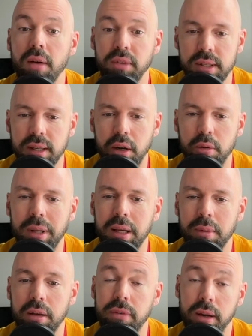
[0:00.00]
Desire being my
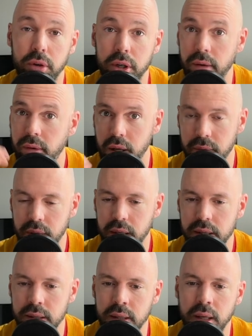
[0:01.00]
favorite of all of
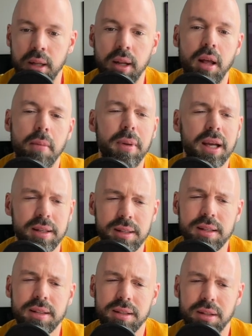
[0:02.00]
these because
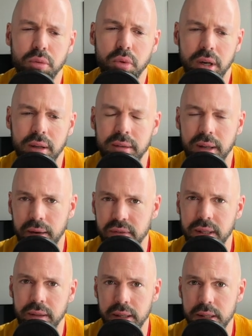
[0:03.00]
it's the one that I've
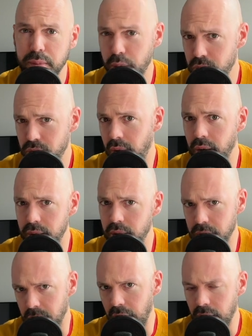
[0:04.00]
seen that's most grounded in
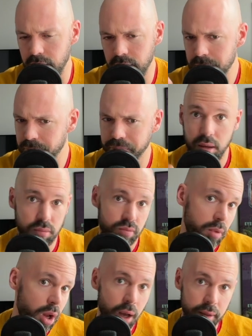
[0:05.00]
reality.
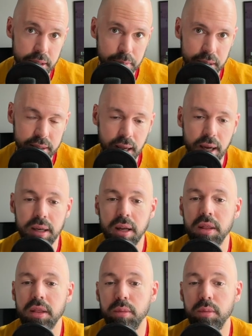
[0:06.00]
All this being said, the